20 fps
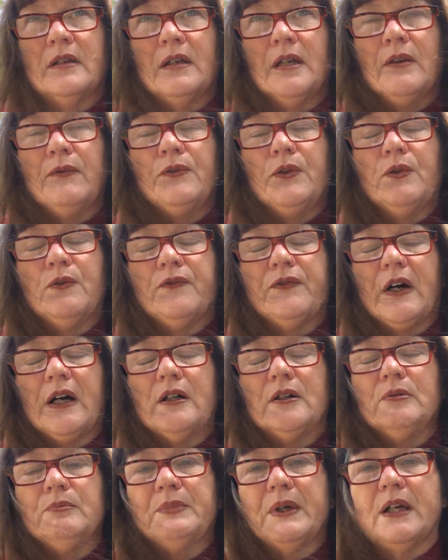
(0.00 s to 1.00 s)
if you
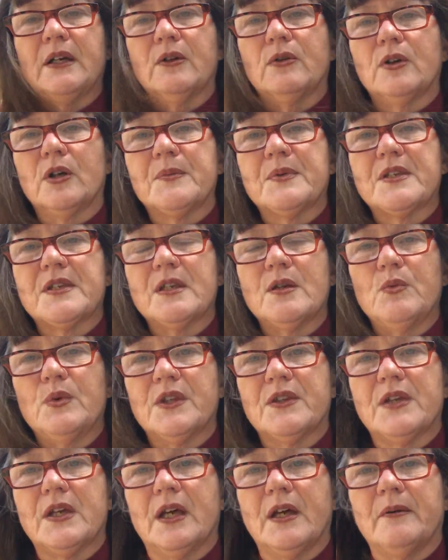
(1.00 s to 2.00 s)
file bankruptcy
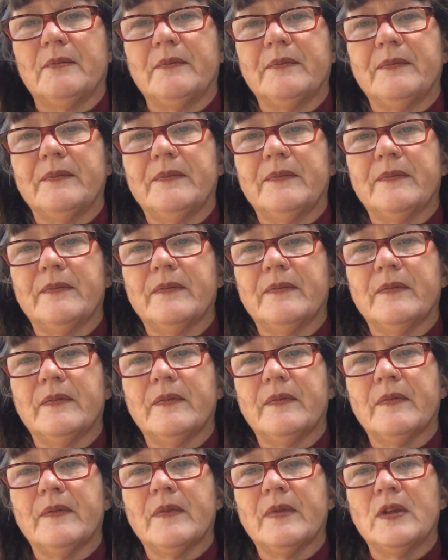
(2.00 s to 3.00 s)
with him,
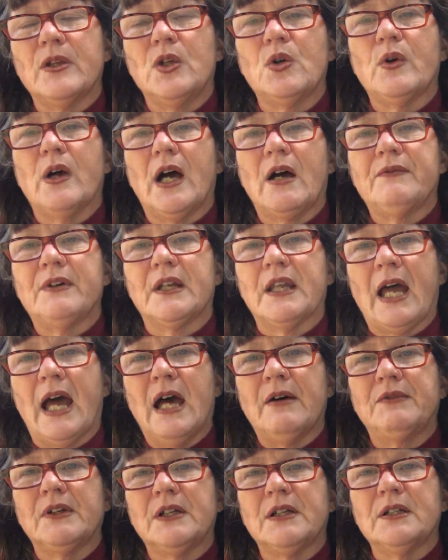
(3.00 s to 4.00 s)
you have an
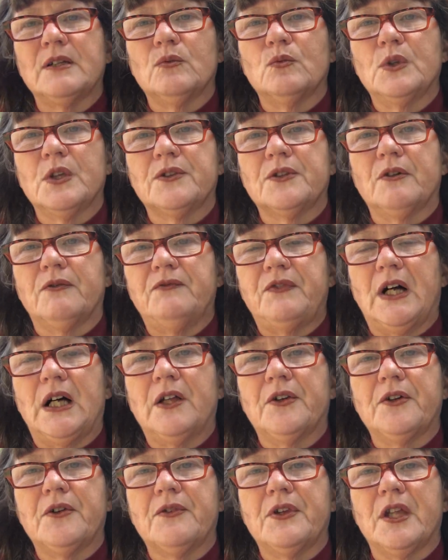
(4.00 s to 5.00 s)
advocate with the
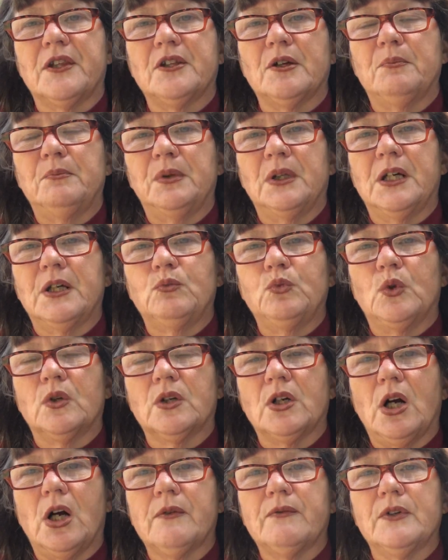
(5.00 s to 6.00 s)
Father that the blood will
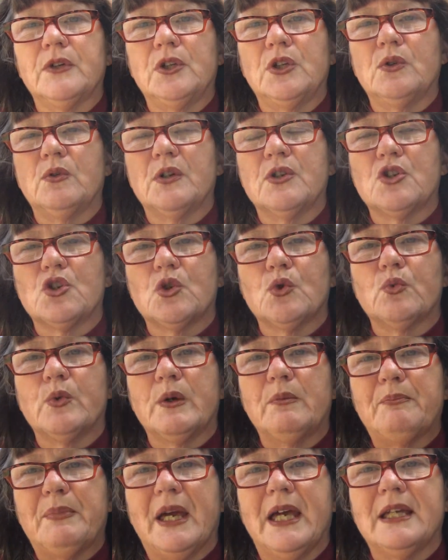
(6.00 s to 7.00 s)
cover you as you
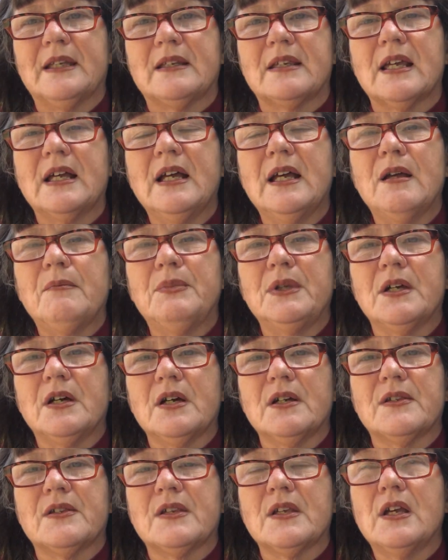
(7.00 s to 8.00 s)
repent
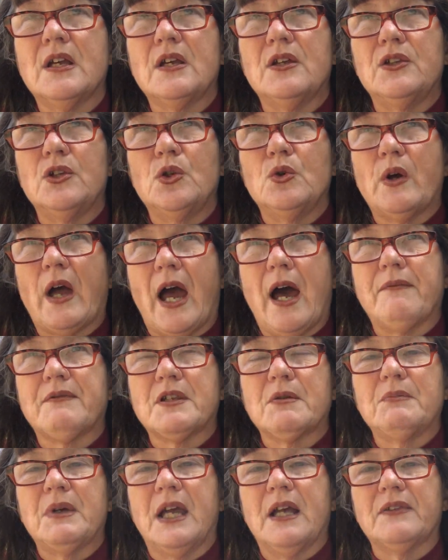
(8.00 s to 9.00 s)
because you have
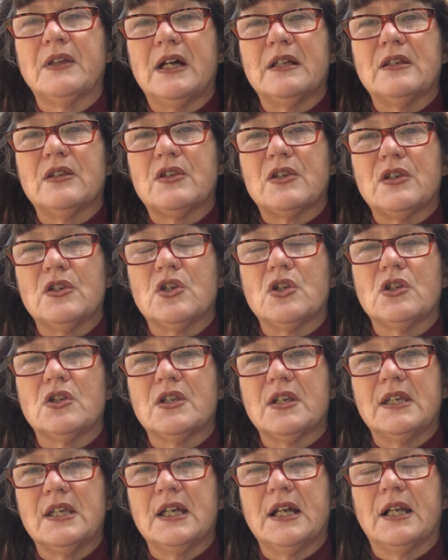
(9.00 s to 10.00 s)
to make that decision
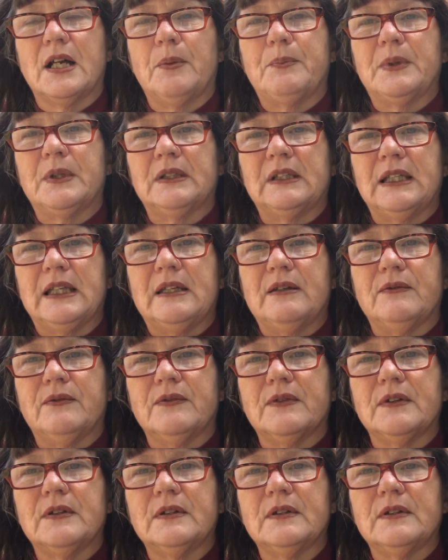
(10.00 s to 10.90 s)
to get up and leave.